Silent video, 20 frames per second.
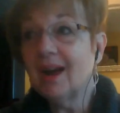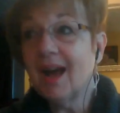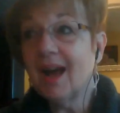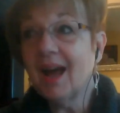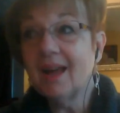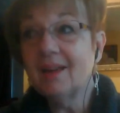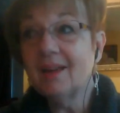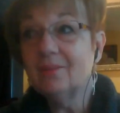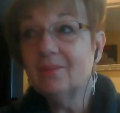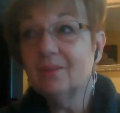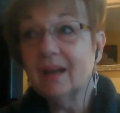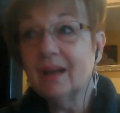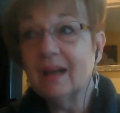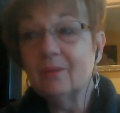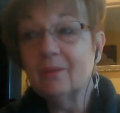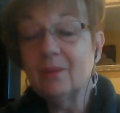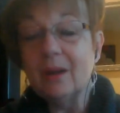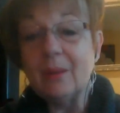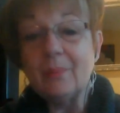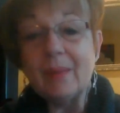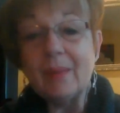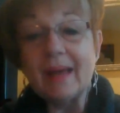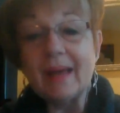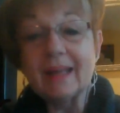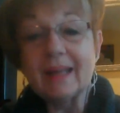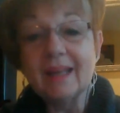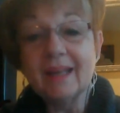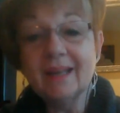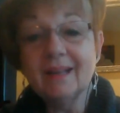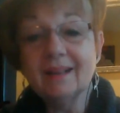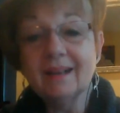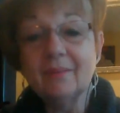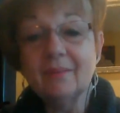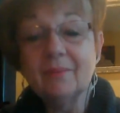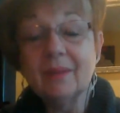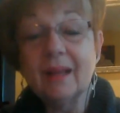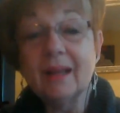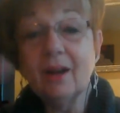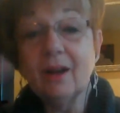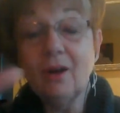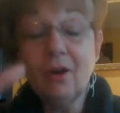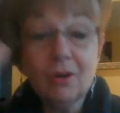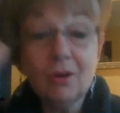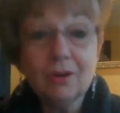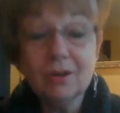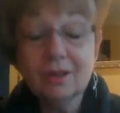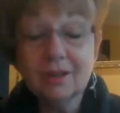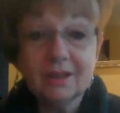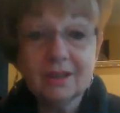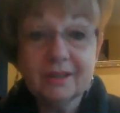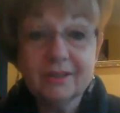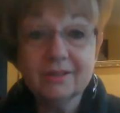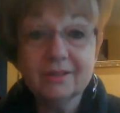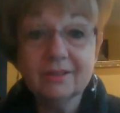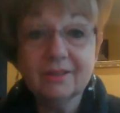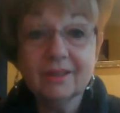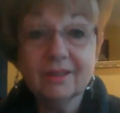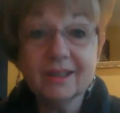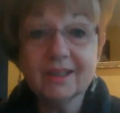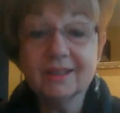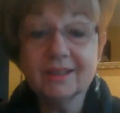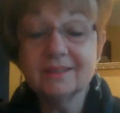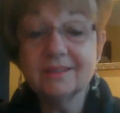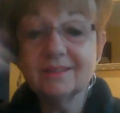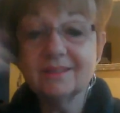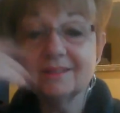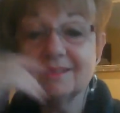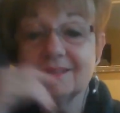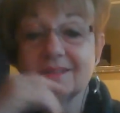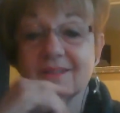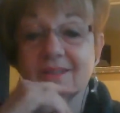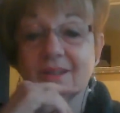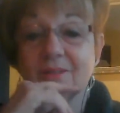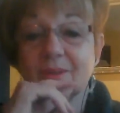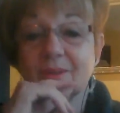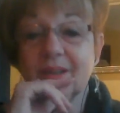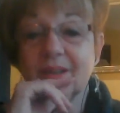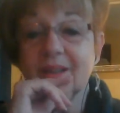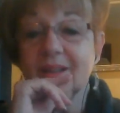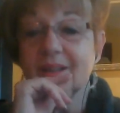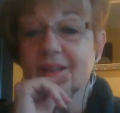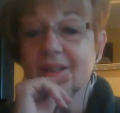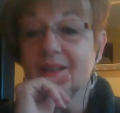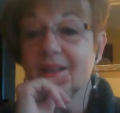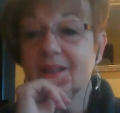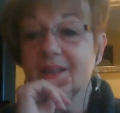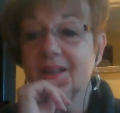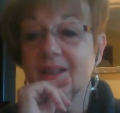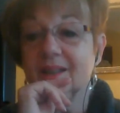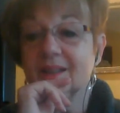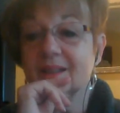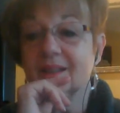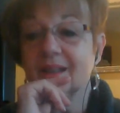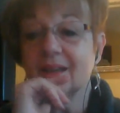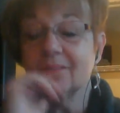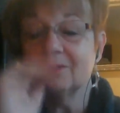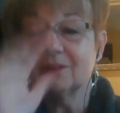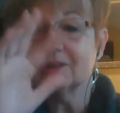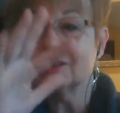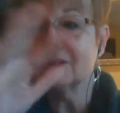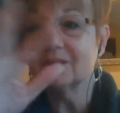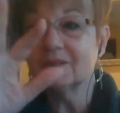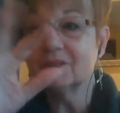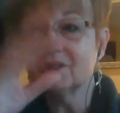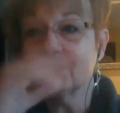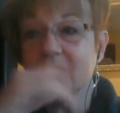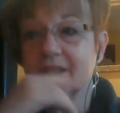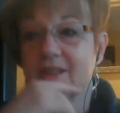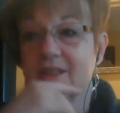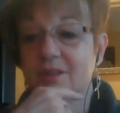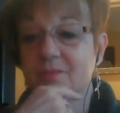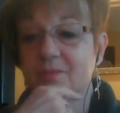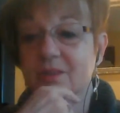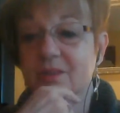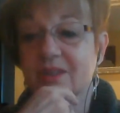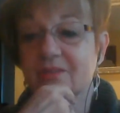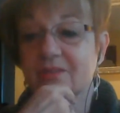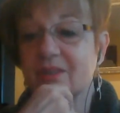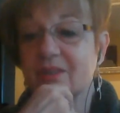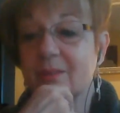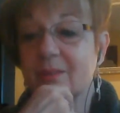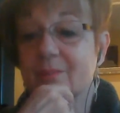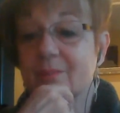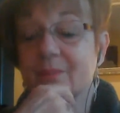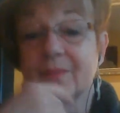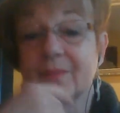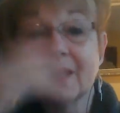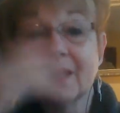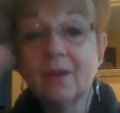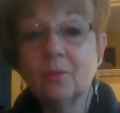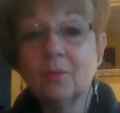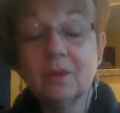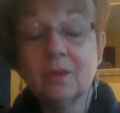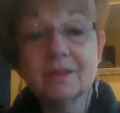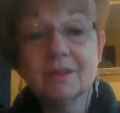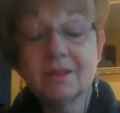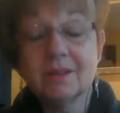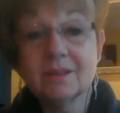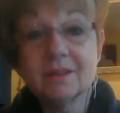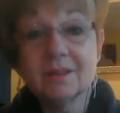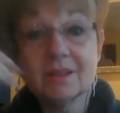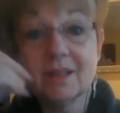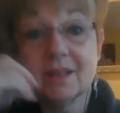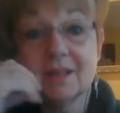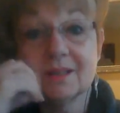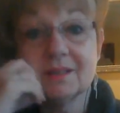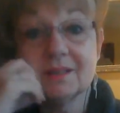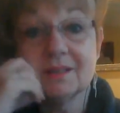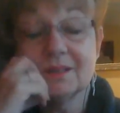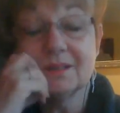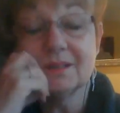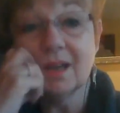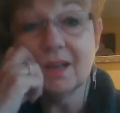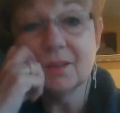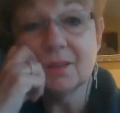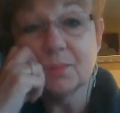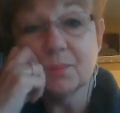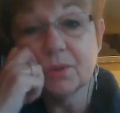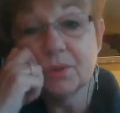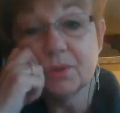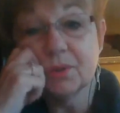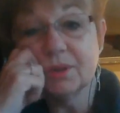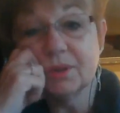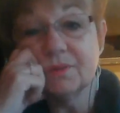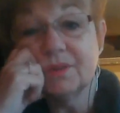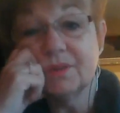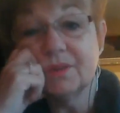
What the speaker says: I went back in, and I'm like, oh, good, you know, I can start running again, and I was going to change some stuff up. Well, it still says not approved.